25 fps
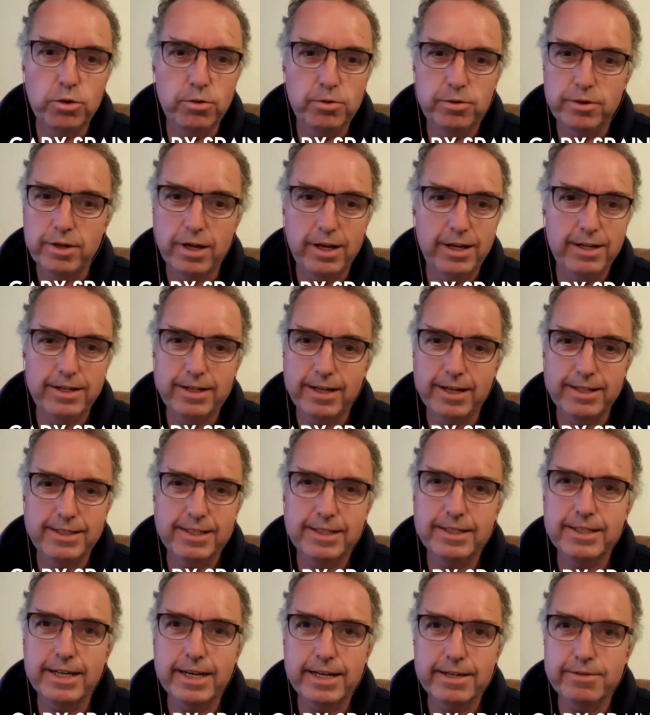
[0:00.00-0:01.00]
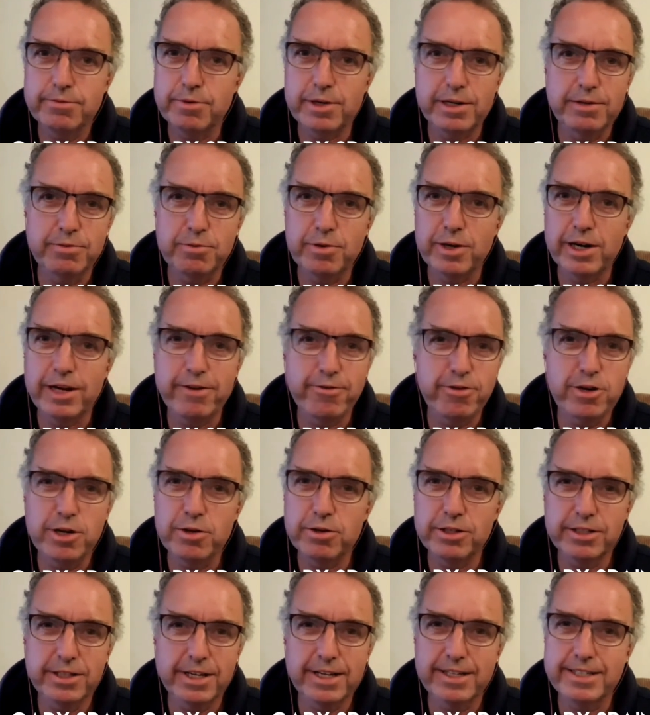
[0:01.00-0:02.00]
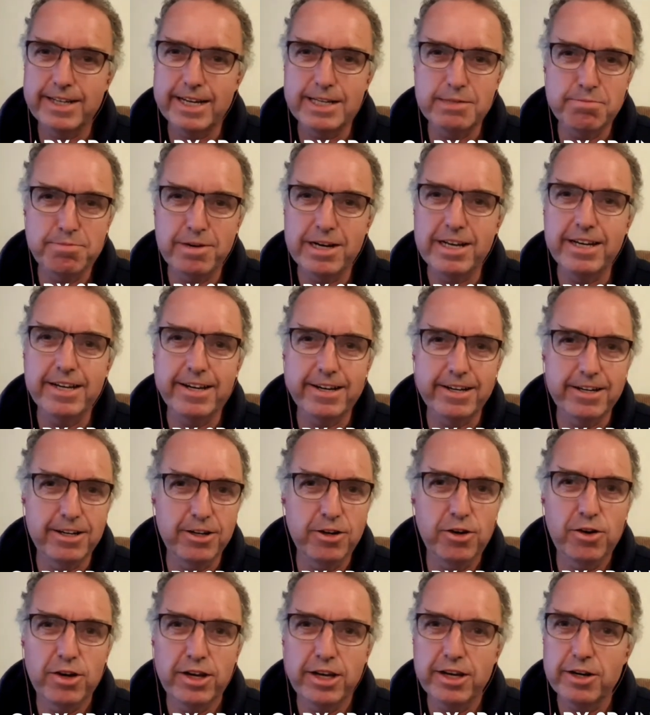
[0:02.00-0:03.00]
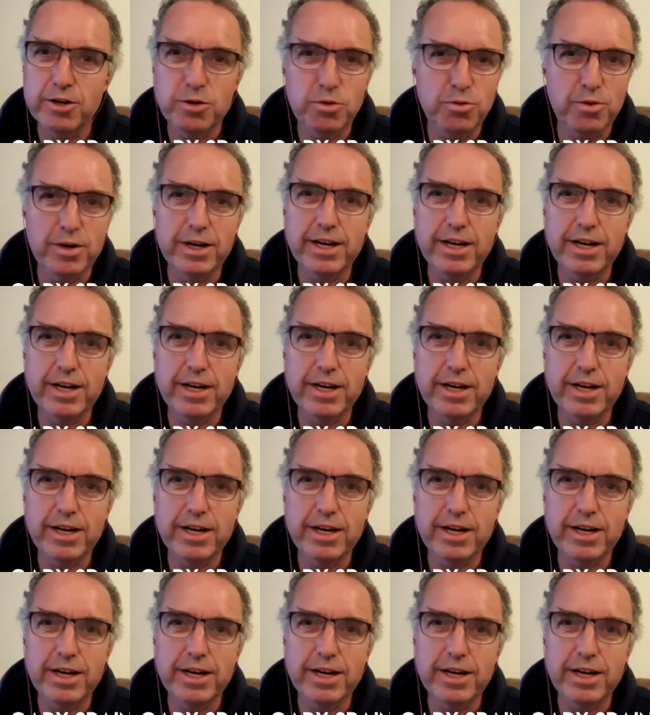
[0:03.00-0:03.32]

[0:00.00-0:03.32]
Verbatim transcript: Eoin, as he said, well, whatever you say, desperately unlucky,